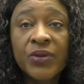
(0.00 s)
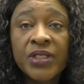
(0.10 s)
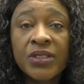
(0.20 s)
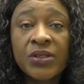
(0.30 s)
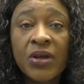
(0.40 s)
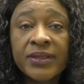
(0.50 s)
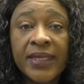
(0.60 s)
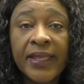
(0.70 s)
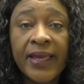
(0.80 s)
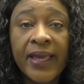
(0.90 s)
which is called
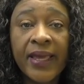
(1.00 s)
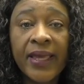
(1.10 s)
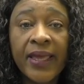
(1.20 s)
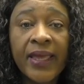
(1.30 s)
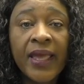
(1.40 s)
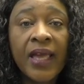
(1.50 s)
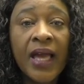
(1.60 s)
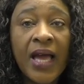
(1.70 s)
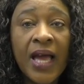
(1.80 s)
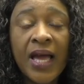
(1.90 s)
Senegal,
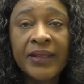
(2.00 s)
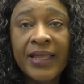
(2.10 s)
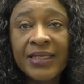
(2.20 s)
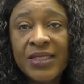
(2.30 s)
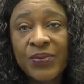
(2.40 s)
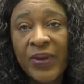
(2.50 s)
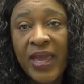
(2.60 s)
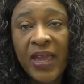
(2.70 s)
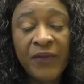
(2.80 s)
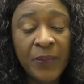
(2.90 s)
and that is
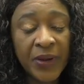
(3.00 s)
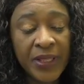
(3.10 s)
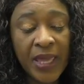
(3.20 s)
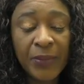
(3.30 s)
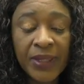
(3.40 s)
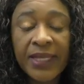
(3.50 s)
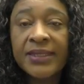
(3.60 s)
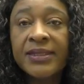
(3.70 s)
where everybody emulates